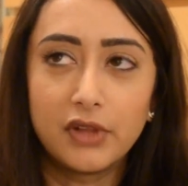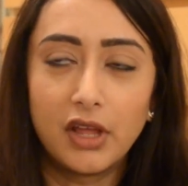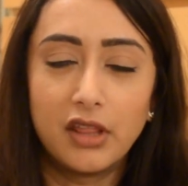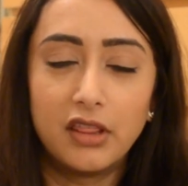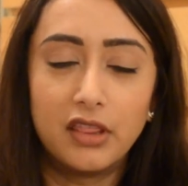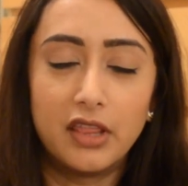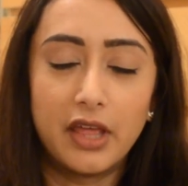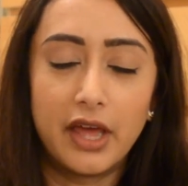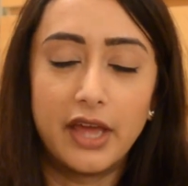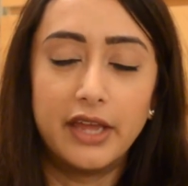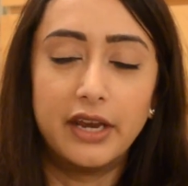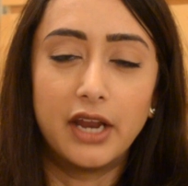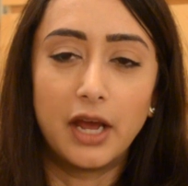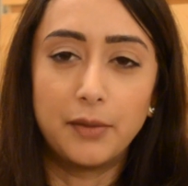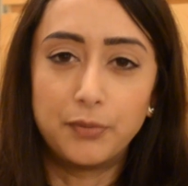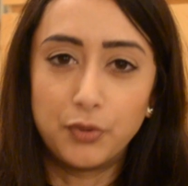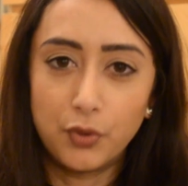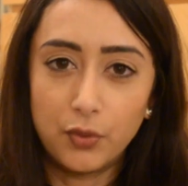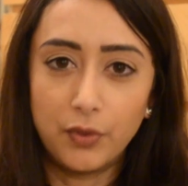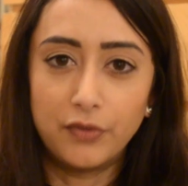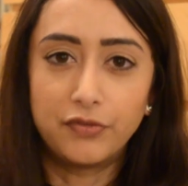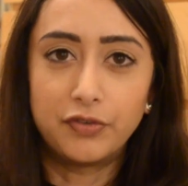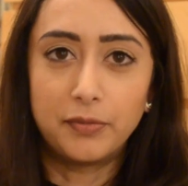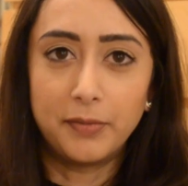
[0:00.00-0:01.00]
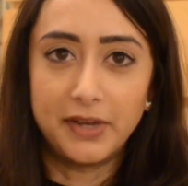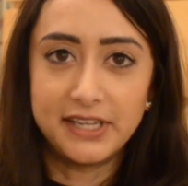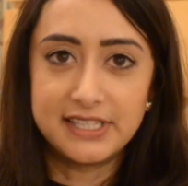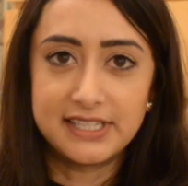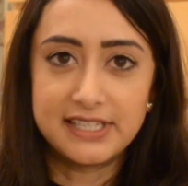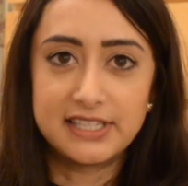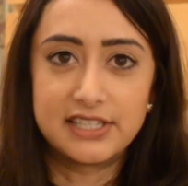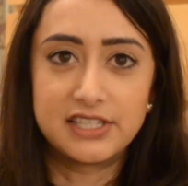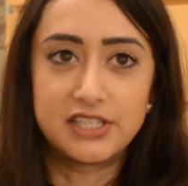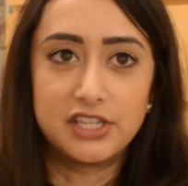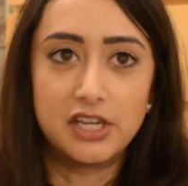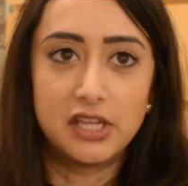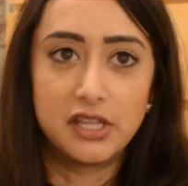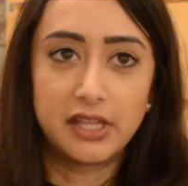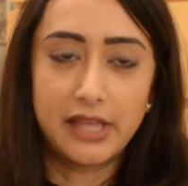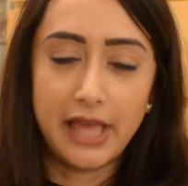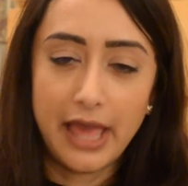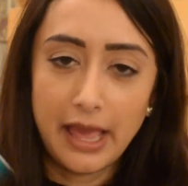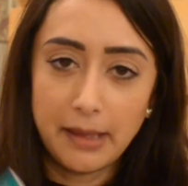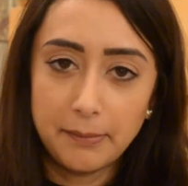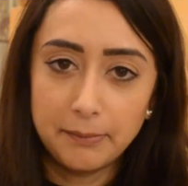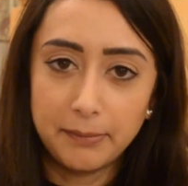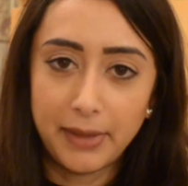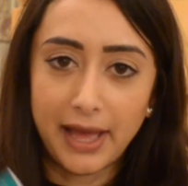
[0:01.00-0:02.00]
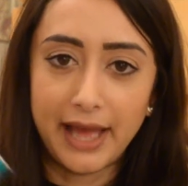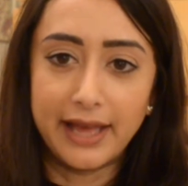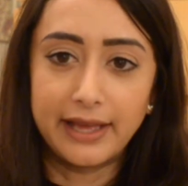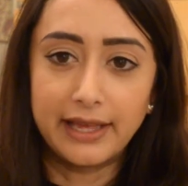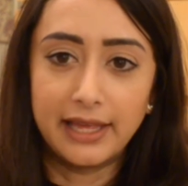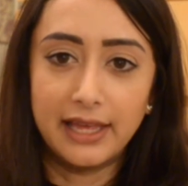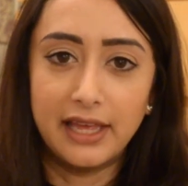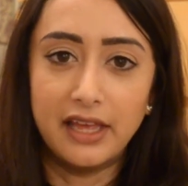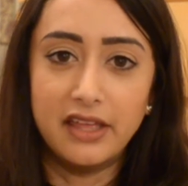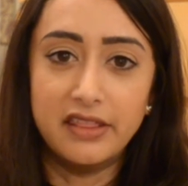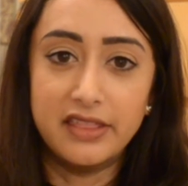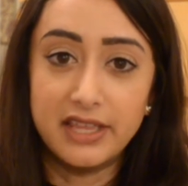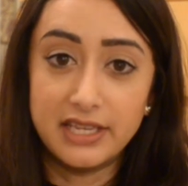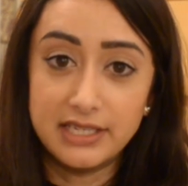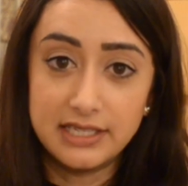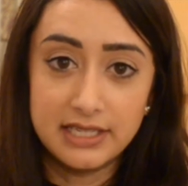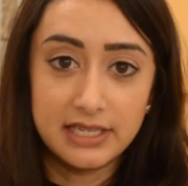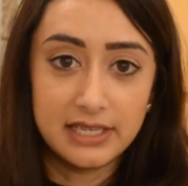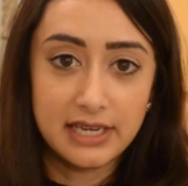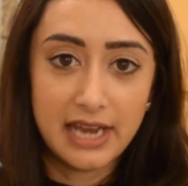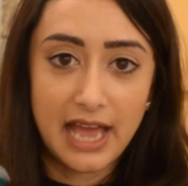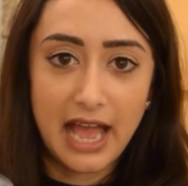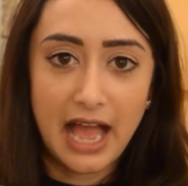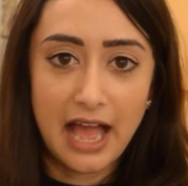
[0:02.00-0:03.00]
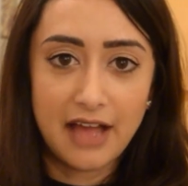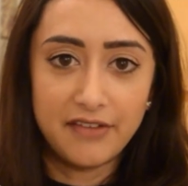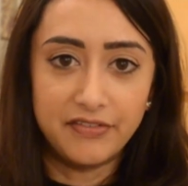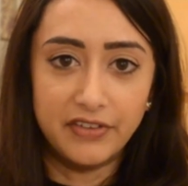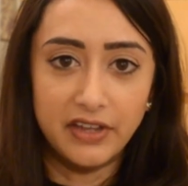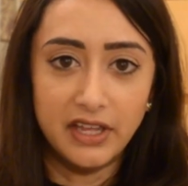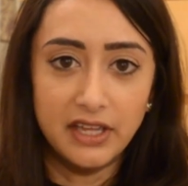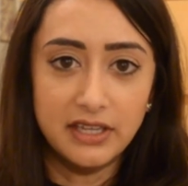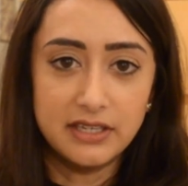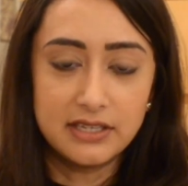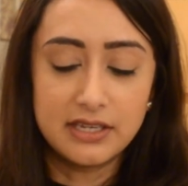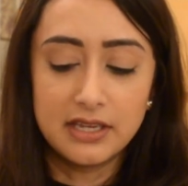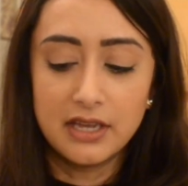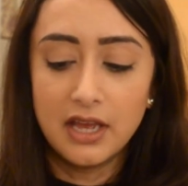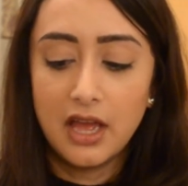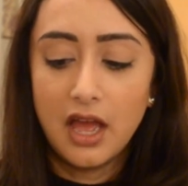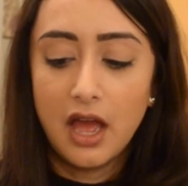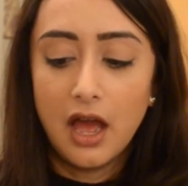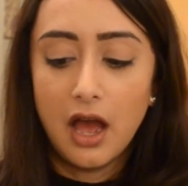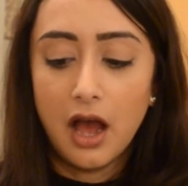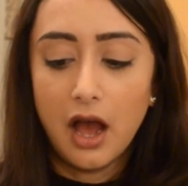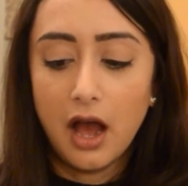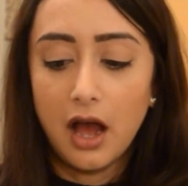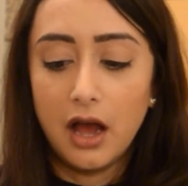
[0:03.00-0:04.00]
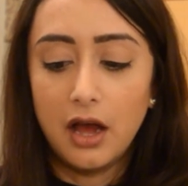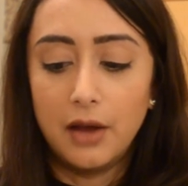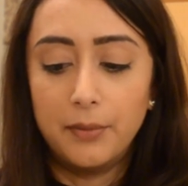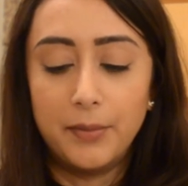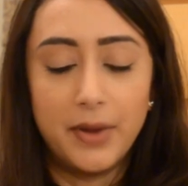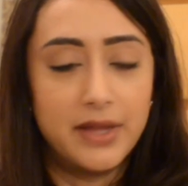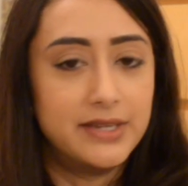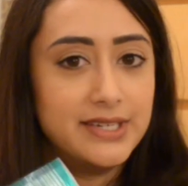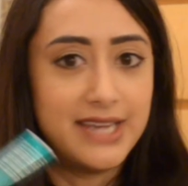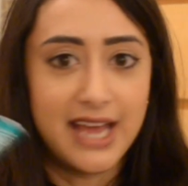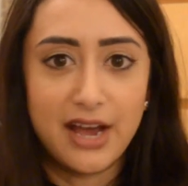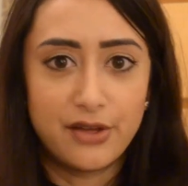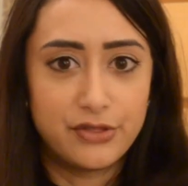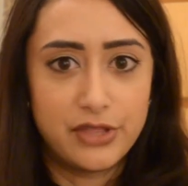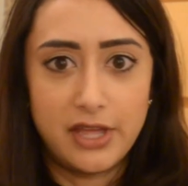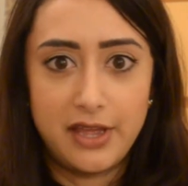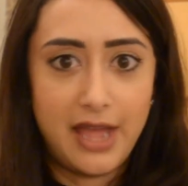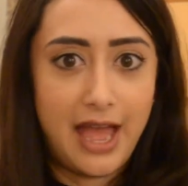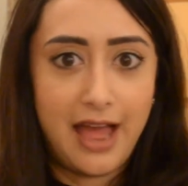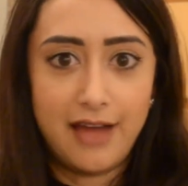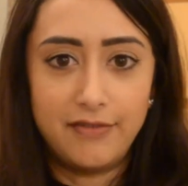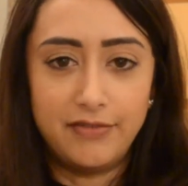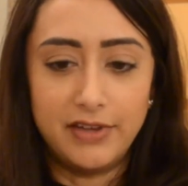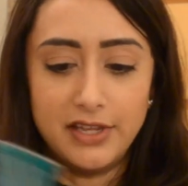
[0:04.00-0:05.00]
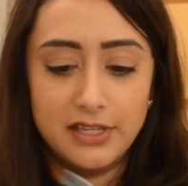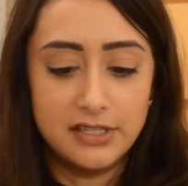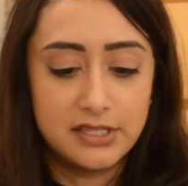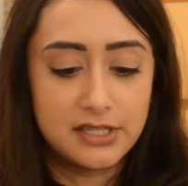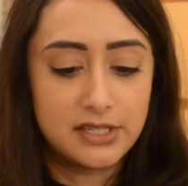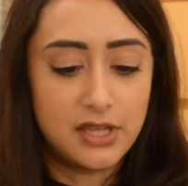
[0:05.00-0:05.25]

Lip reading: Then I bought one for my sister, came back here, they didn't have it, and now they have it.